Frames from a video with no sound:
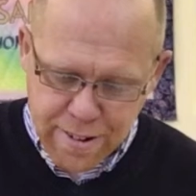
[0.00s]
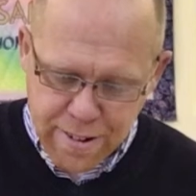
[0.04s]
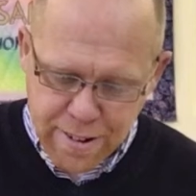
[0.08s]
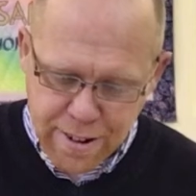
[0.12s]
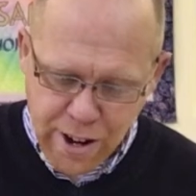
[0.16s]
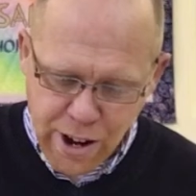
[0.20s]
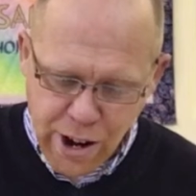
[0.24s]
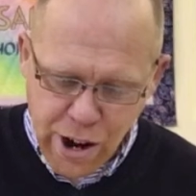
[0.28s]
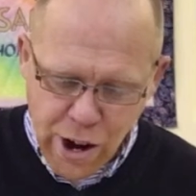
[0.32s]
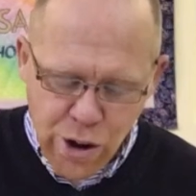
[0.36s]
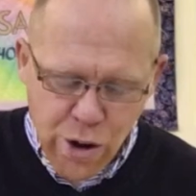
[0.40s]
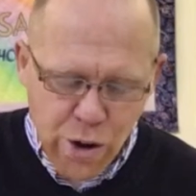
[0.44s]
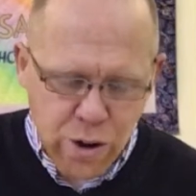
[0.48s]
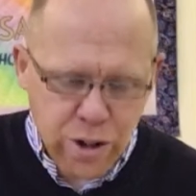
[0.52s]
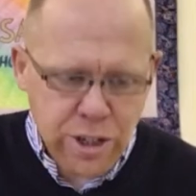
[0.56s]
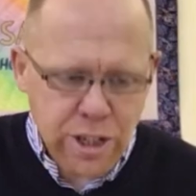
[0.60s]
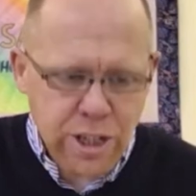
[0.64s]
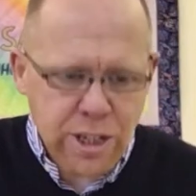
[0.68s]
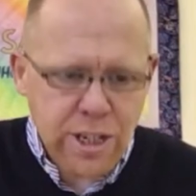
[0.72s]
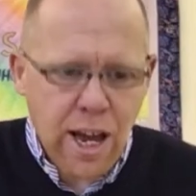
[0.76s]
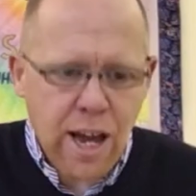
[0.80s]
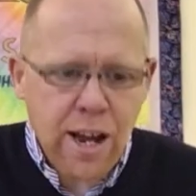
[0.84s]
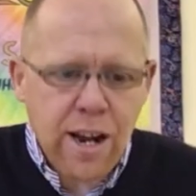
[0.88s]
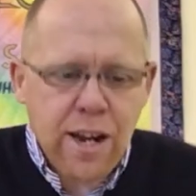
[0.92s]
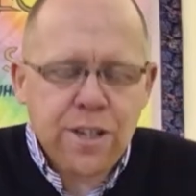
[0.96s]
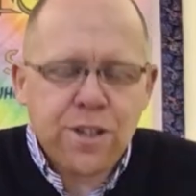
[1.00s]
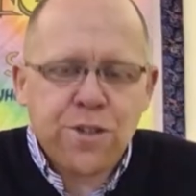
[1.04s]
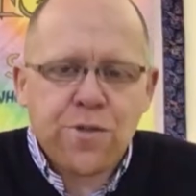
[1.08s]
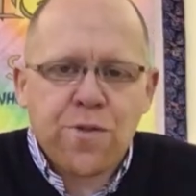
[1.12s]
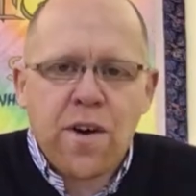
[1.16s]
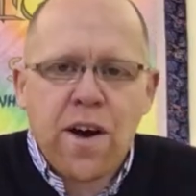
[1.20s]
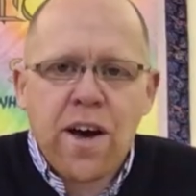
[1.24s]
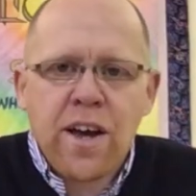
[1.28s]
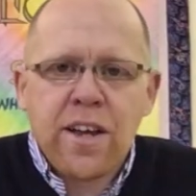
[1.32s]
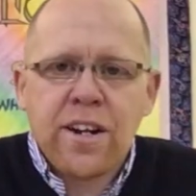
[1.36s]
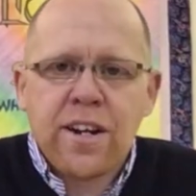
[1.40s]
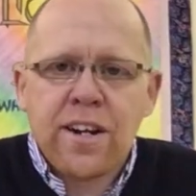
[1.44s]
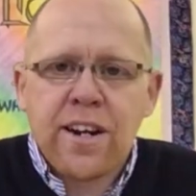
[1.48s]
How
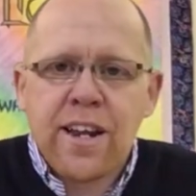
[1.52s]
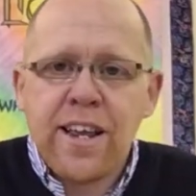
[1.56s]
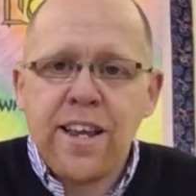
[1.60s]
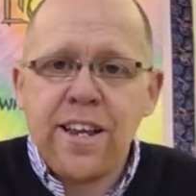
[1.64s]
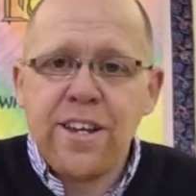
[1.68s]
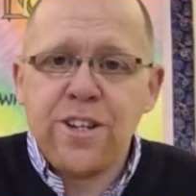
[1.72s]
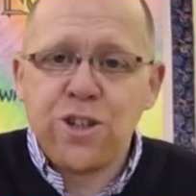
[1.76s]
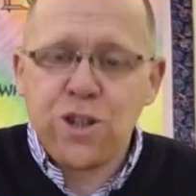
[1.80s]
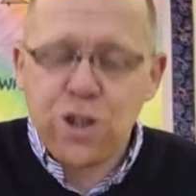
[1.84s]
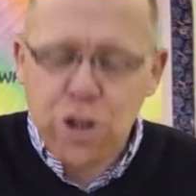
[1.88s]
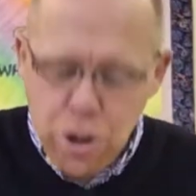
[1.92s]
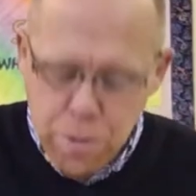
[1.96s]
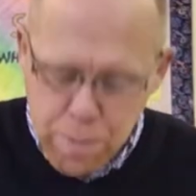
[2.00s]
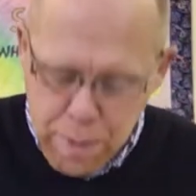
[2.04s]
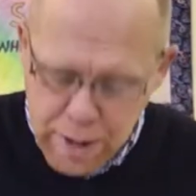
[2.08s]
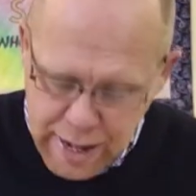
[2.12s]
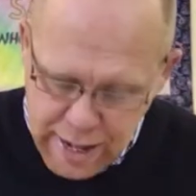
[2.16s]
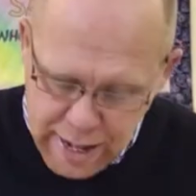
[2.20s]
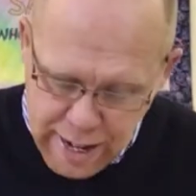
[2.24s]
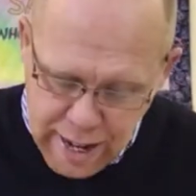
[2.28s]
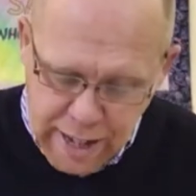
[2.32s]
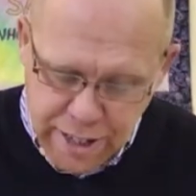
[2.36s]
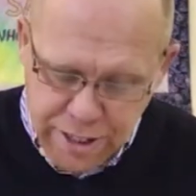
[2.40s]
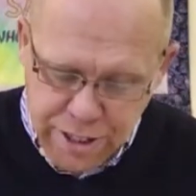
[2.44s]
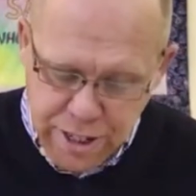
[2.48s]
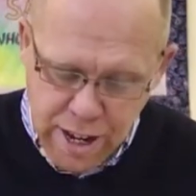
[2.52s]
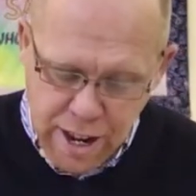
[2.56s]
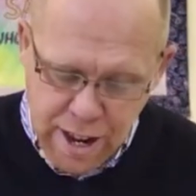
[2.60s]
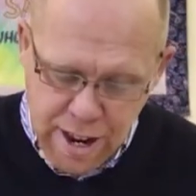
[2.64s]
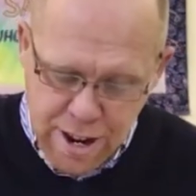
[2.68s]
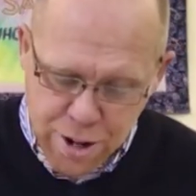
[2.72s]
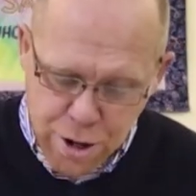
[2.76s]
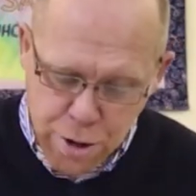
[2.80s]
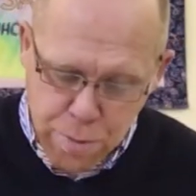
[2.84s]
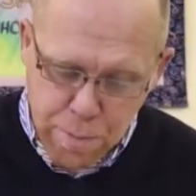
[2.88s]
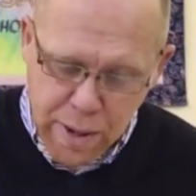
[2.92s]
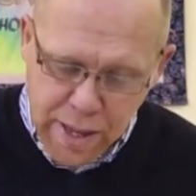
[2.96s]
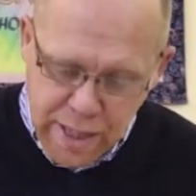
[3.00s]
unsatisfying it is to be lazy,
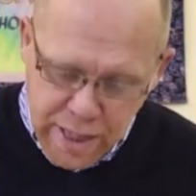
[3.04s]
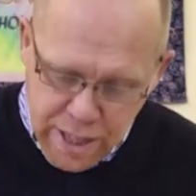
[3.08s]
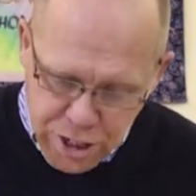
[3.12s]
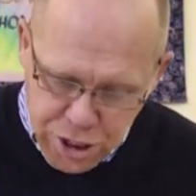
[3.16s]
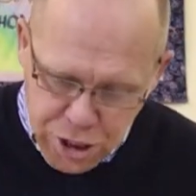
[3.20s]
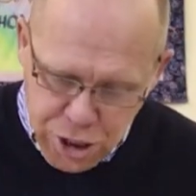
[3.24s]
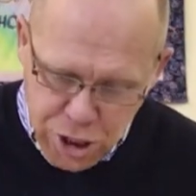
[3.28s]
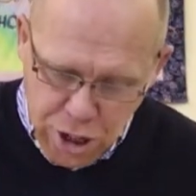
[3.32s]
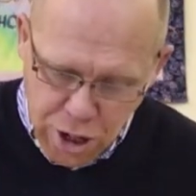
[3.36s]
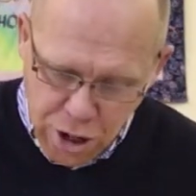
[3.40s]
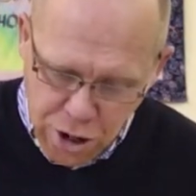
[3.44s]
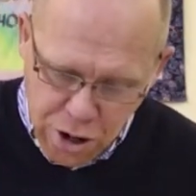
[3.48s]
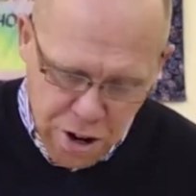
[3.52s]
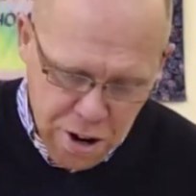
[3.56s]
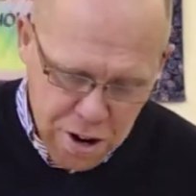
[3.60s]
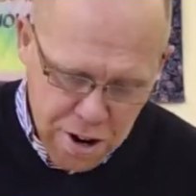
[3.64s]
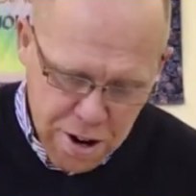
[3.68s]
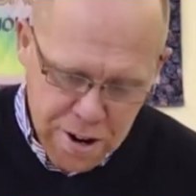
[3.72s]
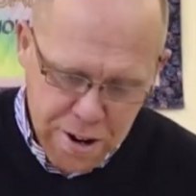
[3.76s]
to be the sluggard.